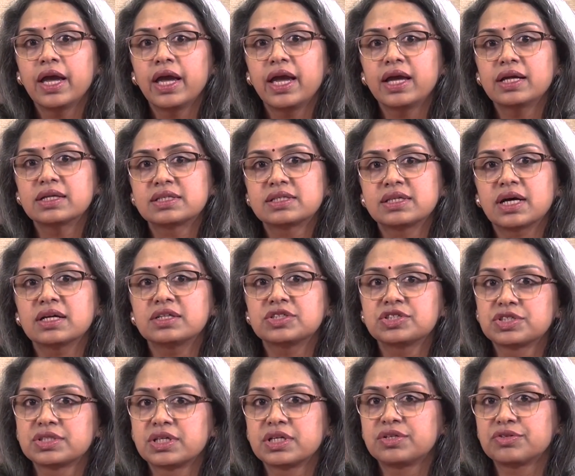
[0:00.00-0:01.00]
In
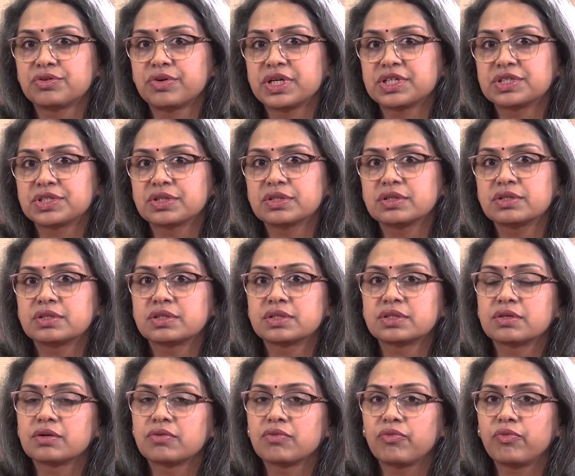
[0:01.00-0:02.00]
such
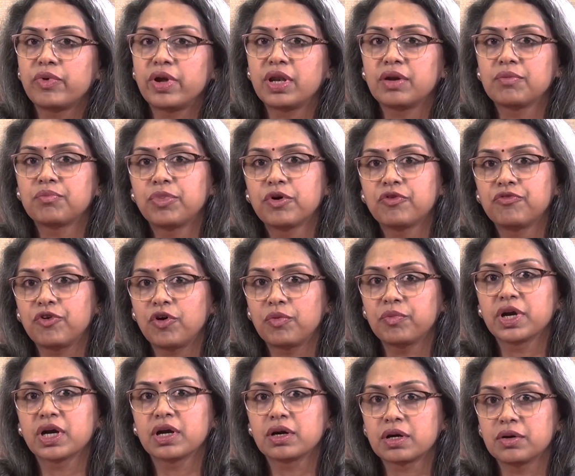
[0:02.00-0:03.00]
situations, when
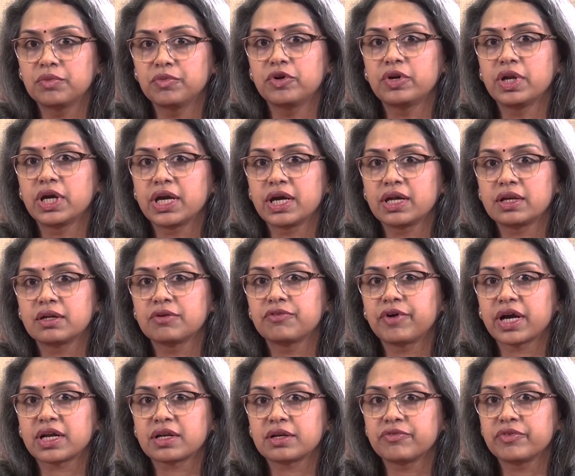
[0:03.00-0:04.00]
performing a communicative
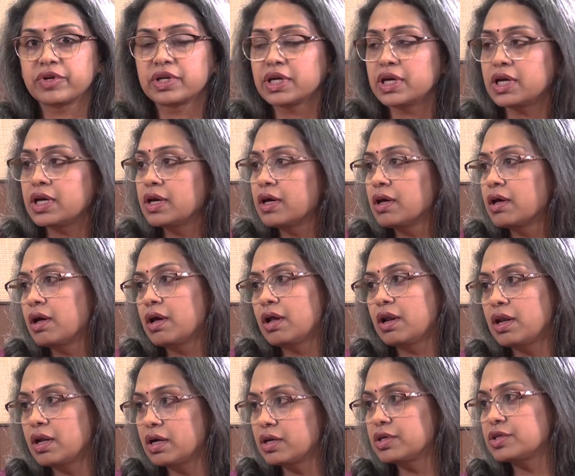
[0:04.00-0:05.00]
activity,
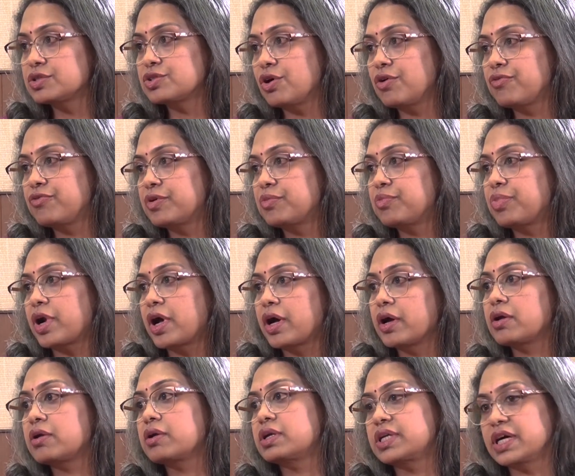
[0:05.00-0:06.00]
learners often
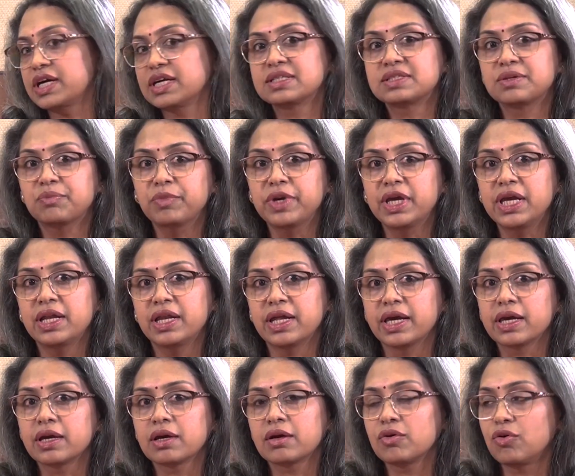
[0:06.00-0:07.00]
prioritize
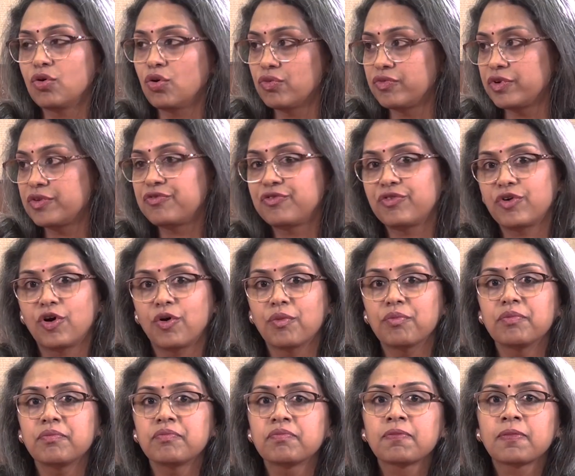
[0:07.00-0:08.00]
meaning over
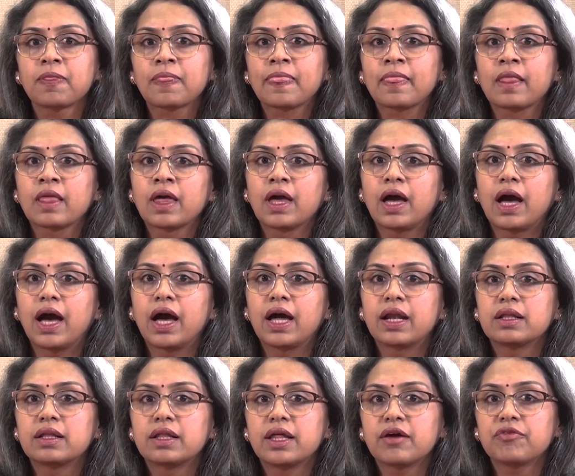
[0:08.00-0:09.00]
form,
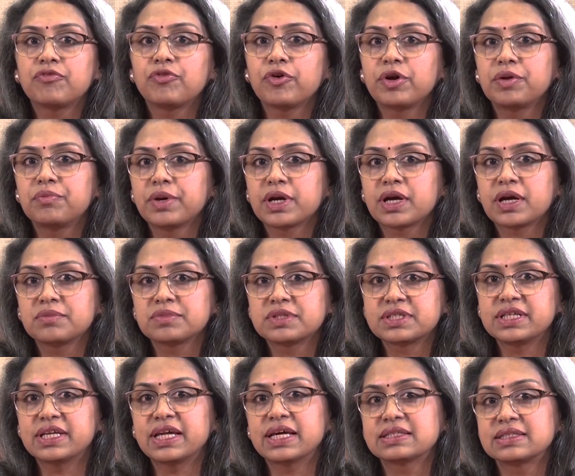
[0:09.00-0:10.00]
and therefore it becomes
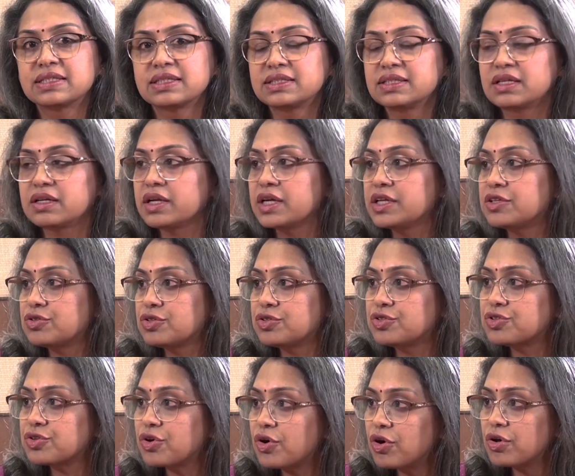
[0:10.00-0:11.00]
necessary to
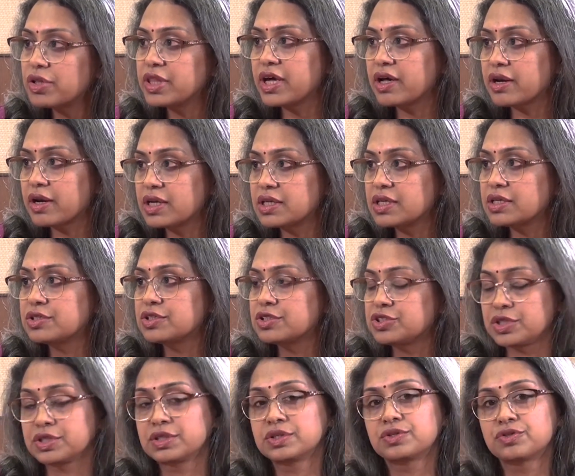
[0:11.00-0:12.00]
draw their
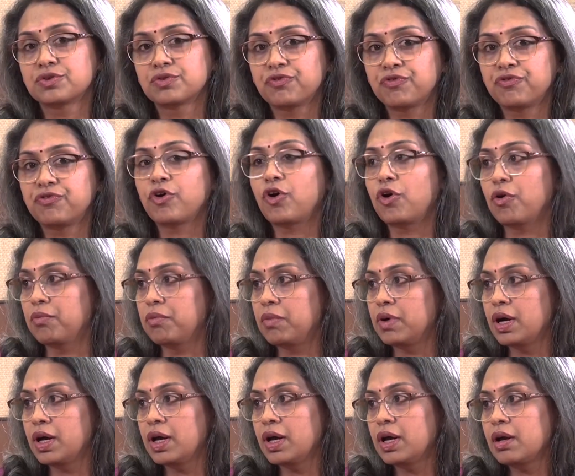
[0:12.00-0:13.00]
attention to form.
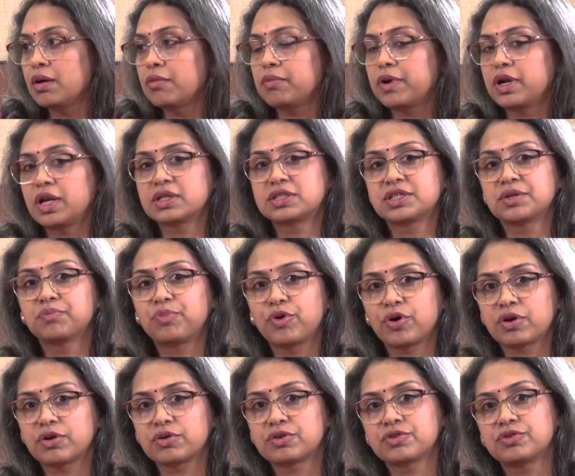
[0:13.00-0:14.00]
But it's
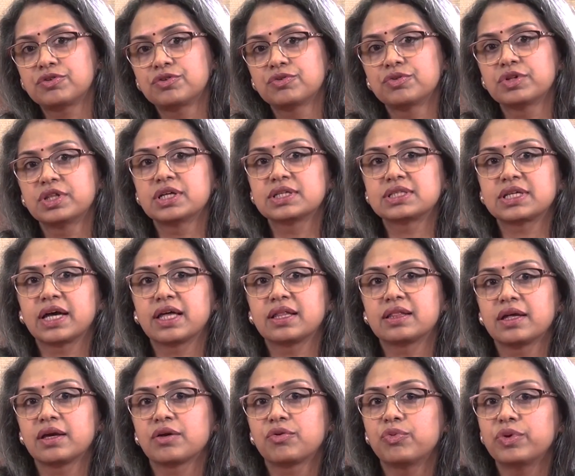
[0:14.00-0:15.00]
important to do this, I
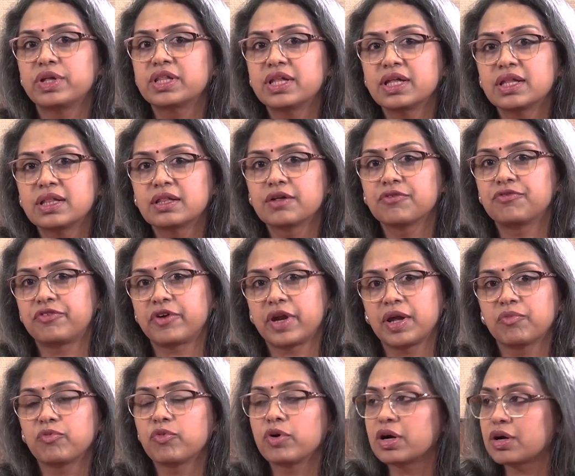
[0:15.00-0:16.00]
think, within the
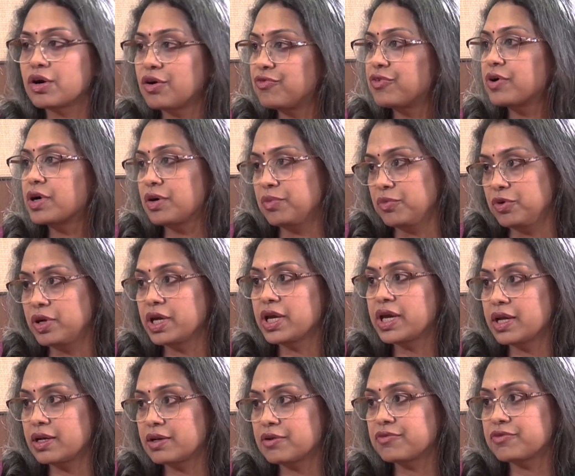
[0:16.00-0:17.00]
framework of a
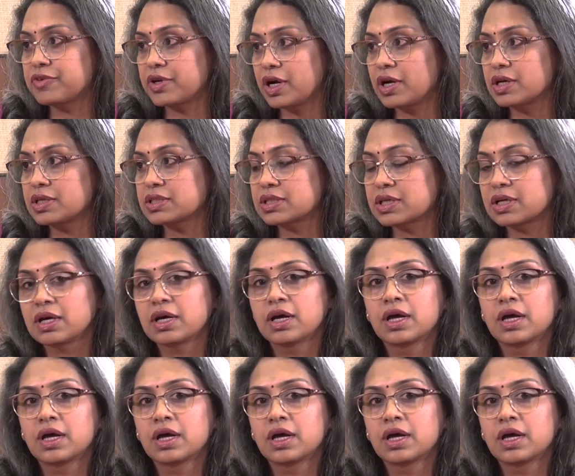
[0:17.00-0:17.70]
communicative task.